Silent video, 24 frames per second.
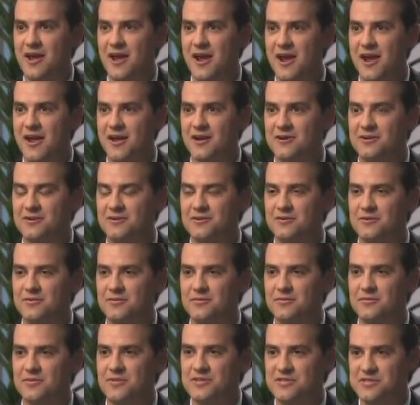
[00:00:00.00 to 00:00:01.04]
and
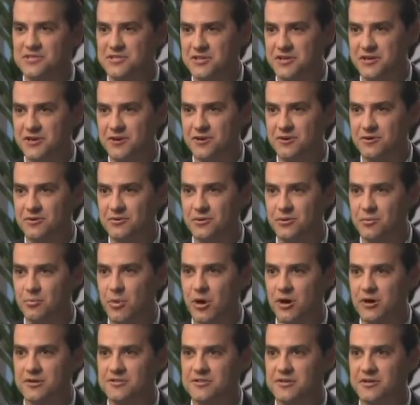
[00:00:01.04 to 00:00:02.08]
this year
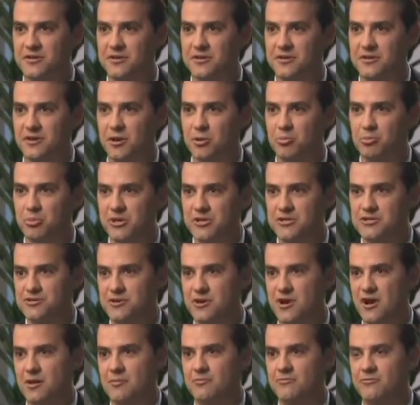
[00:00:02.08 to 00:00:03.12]
marked a big
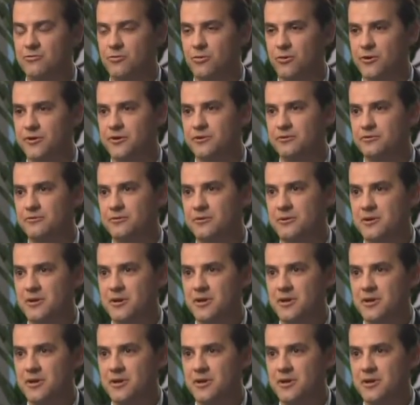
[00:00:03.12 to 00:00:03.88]
triumph for you,